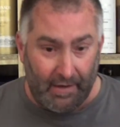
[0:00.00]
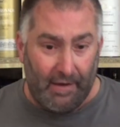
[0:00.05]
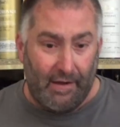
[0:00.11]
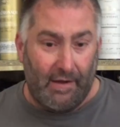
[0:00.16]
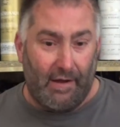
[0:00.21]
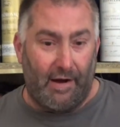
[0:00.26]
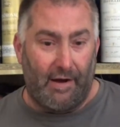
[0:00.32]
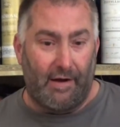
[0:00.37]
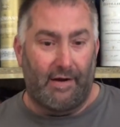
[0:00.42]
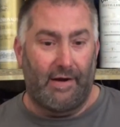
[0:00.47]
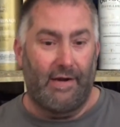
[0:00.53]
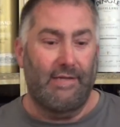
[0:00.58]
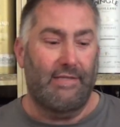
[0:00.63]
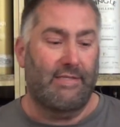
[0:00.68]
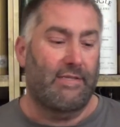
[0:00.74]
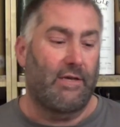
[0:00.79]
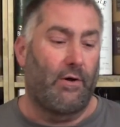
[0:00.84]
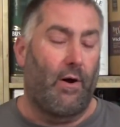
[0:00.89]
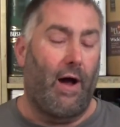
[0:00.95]
All right,
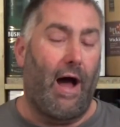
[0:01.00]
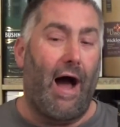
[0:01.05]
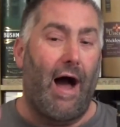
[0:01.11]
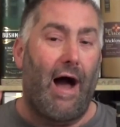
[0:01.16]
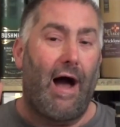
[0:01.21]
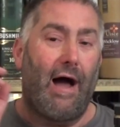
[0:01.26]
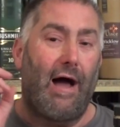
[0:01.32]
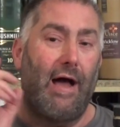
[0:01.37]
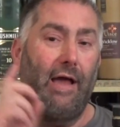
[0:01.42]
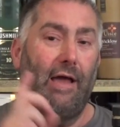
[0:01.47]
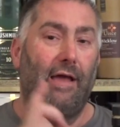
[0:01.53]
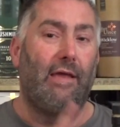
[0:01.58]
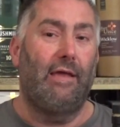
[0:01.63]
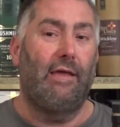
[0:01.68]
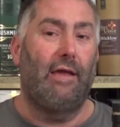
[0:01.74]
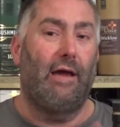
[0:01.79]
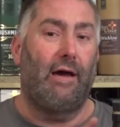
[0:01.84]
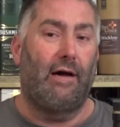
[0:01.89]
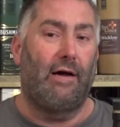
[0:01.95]
so I
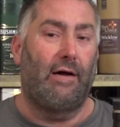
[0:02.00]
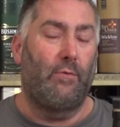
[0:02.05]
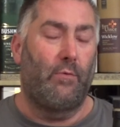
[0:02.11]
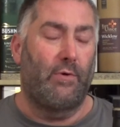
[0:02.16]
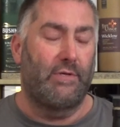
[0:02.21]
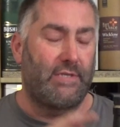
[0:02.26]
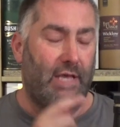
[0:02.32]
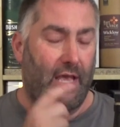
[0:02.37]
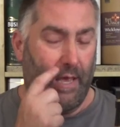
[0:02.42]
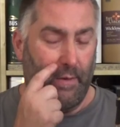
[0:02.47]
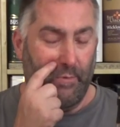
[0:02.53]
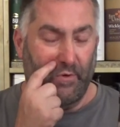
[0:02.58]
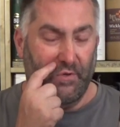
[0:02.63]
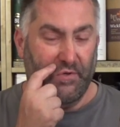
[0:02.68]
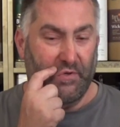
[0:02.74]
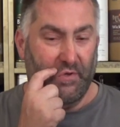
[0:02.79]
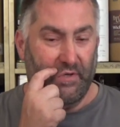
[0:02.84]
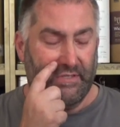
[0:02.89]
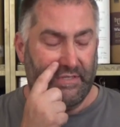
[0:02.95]
uh, was able
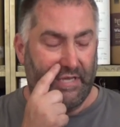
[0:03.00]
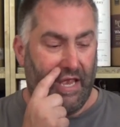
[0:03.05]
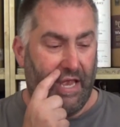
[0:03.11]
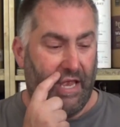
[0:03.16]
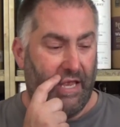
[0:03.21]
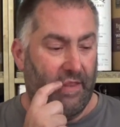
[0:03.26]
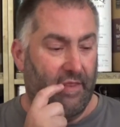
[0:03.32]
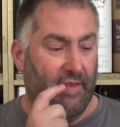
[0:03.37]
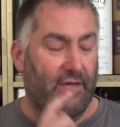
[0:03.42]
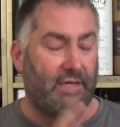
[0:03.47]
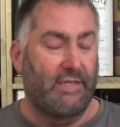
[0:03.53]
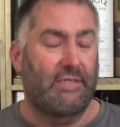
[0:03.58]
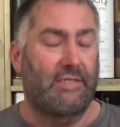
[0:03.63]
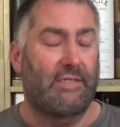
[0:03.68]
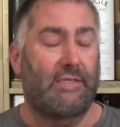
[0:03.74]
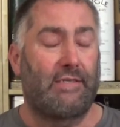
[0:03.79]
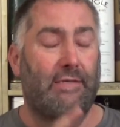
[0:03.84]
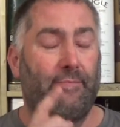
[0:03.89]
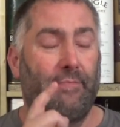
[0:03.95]
to attain
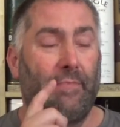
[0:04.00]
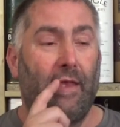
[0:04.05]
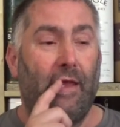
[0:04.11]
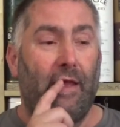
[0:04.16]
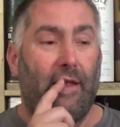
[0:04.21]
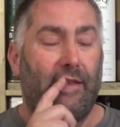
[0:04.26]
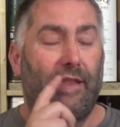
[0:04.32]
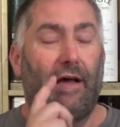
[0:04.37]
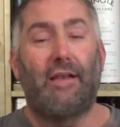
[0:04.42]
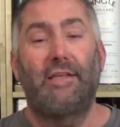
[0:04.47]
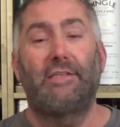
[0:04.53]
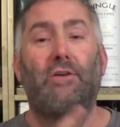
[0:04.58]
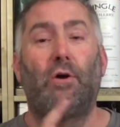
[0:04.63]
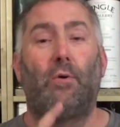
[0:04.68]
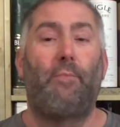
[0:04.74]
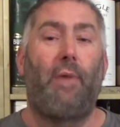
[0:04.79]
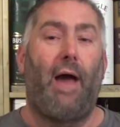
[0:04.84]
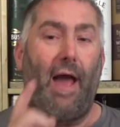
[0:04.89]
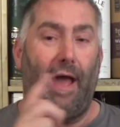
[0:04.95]
this. Now let's go
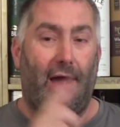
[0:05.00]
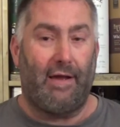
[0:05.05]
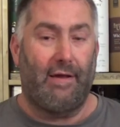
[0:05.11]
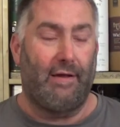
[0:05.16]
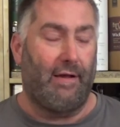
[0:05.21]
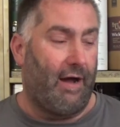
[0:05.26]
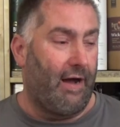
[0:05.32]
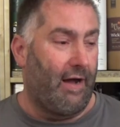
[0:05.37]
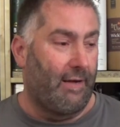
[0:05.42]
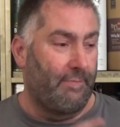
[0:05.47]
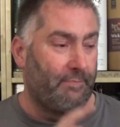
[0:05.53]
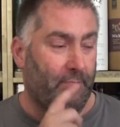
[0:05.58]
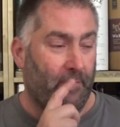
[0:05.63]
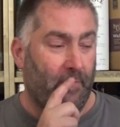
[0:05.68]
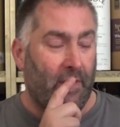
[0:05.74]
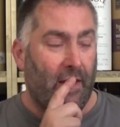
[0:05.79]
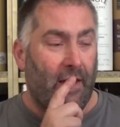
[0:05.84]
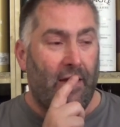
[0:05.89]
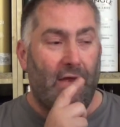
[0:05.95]
back. Um,
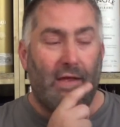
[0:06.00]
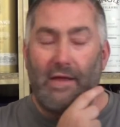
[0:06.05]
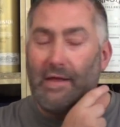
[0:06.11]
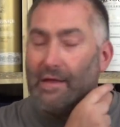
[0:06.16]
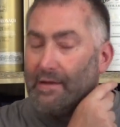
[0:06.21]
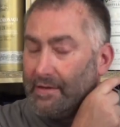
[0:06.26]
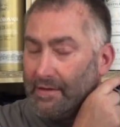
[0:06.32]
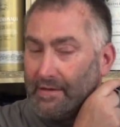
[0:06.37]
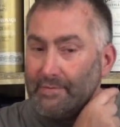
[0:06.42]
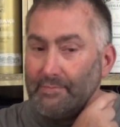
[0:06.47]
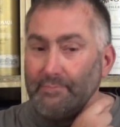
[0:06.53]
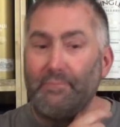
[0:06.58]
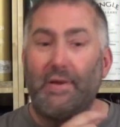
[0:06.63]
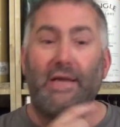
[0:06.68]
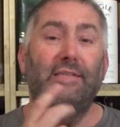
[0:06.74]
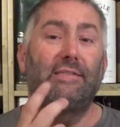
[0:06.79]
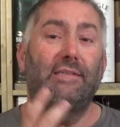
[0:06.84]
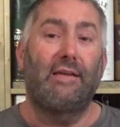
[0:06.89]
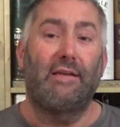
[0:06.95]

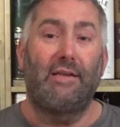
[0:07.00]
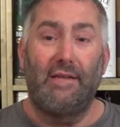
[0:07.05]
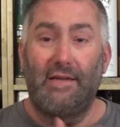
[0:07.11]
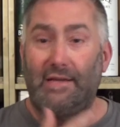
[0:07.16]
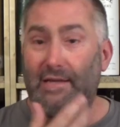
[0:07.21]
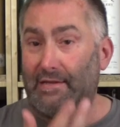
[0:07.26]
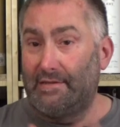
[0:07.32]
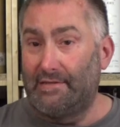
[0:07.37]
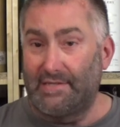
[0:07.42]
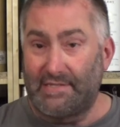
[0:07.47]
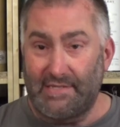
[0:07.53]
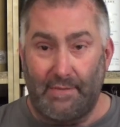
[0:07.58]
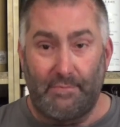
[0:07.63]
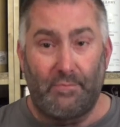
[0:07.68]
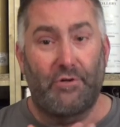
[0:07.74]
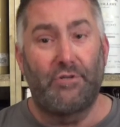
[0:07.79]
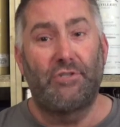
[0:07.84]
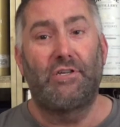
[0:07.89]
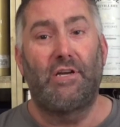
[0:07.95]
basically,
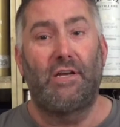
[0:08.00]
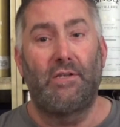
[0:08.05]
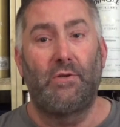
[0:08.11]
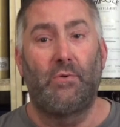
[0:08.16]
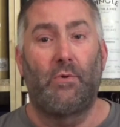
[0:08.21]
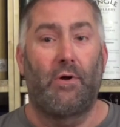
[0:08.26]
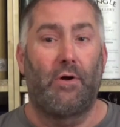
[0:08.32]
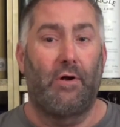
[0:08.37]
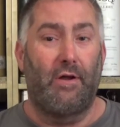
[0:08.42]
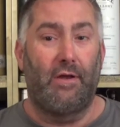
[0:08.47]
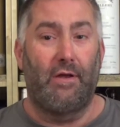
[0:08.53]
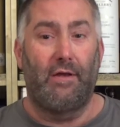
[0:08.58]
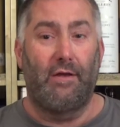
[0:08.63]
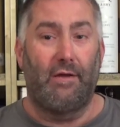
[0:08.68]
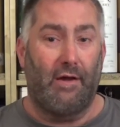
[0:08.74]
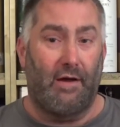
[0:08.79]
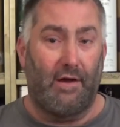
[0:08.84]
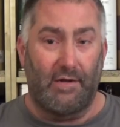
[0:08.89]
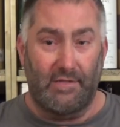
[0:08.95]
December, January
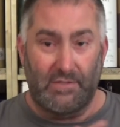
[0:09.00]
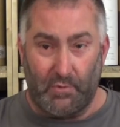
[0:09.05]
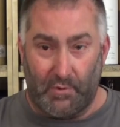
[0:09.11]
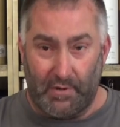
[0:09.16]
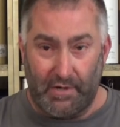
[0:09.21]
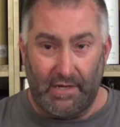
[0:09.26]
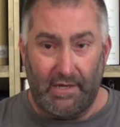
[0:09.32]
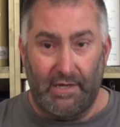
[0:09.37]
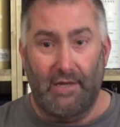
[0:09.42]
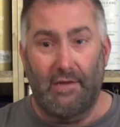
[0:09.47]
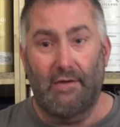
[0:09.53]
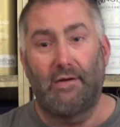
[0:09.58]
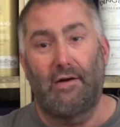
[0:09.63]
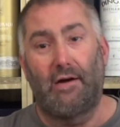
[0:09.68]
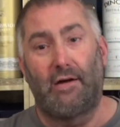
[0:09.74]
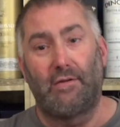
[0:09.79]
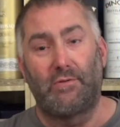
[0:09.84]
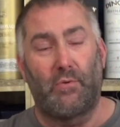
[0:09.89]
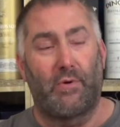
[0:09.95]
uh, 20,
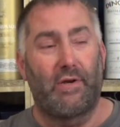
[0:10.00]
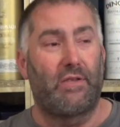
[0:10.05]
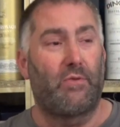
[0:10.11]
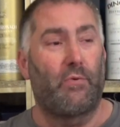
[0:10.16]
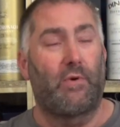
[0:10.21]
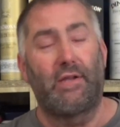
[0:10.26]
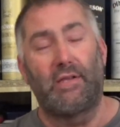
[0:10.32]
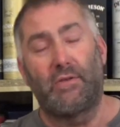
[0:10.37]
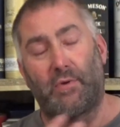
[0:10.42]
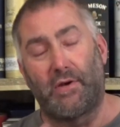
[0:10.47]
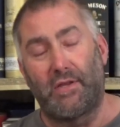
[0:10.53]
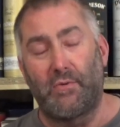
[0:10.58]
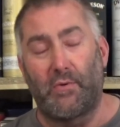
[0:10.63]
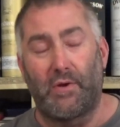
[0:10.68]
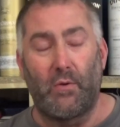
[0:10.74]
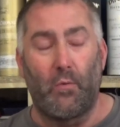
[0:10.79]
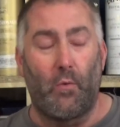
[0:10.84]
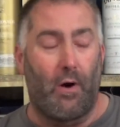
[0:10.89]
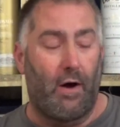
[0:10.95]
uh, 2020,
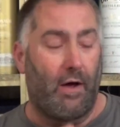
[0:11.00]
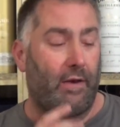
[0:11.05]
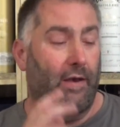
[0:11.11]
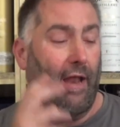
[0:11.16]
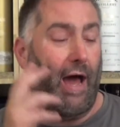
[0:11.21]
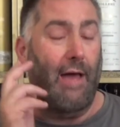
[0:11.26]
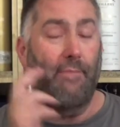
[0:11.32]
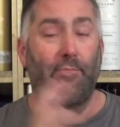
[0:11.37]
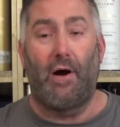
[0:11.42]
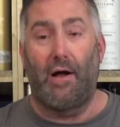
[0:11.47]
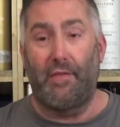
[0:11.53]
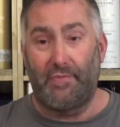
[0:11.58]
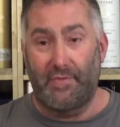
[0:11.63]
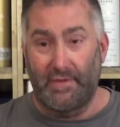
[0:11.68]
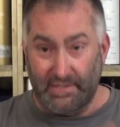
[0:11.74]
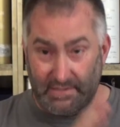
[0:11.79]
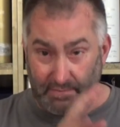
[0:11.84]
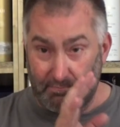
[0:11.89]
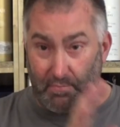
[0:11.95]
2021, I bought
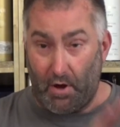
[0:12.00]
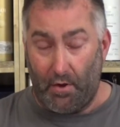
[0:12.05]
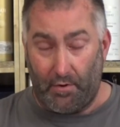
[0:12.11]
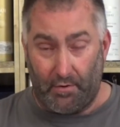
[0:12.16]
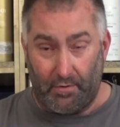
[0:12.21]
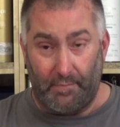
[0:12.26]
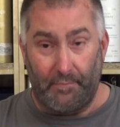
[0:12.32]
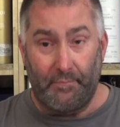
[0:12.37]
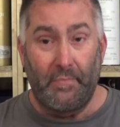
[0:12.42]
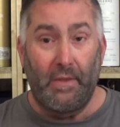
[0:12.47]
this bottle.